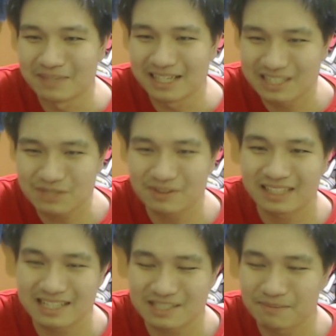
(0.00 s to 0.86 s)
But in this one,
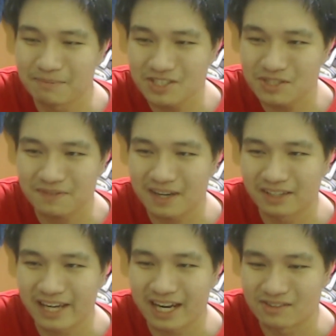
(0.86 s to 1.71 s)
there is a bunch of
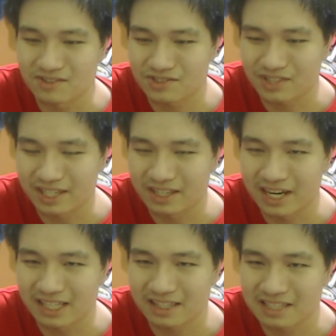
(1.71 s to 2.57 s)
other characters here,
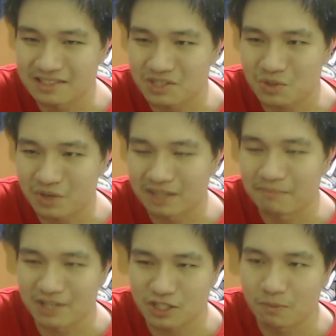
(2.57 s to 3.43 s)
and I think it just creates a
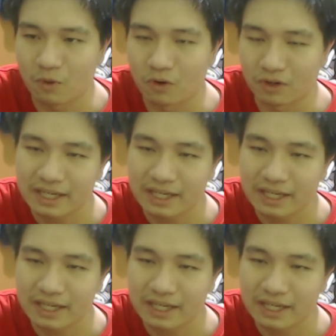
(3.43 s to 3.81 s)
much more